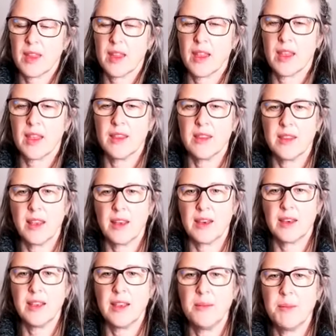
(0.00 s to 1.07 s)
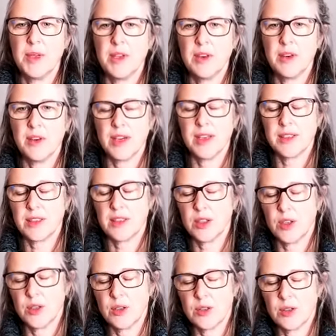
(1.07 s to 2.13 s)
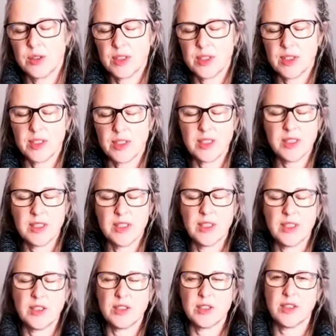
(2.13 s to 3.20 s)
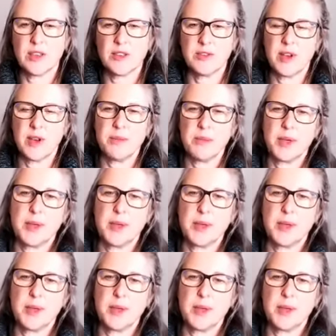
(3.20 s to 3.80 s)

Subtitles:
And then keeping your eyes closed, sit yourself up.